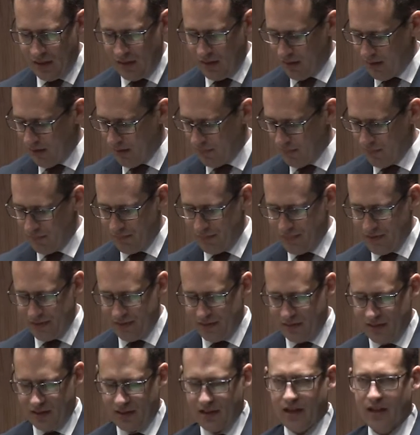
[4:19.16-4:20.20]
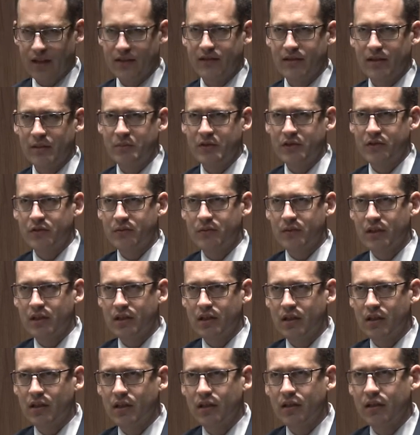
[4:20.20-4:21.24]
Um, but the concept has
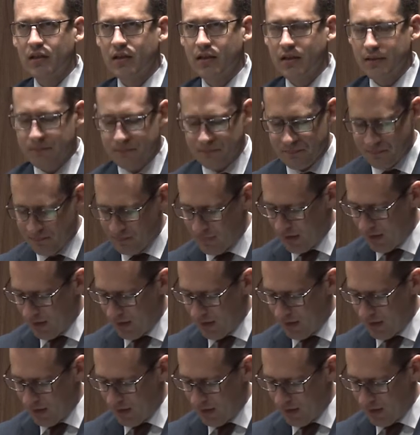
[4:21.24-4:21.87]
really caught on.